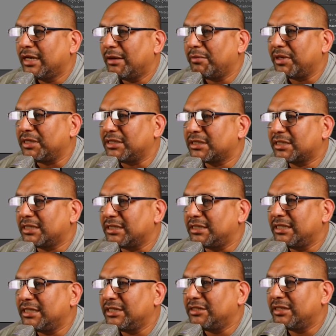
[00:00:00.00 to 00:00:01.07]
I'm going to just
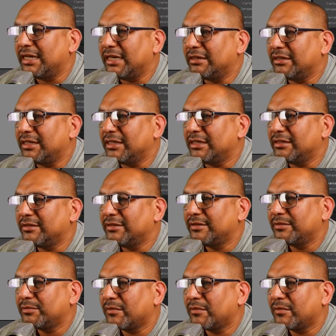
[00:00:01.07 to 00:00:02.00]
continue down here.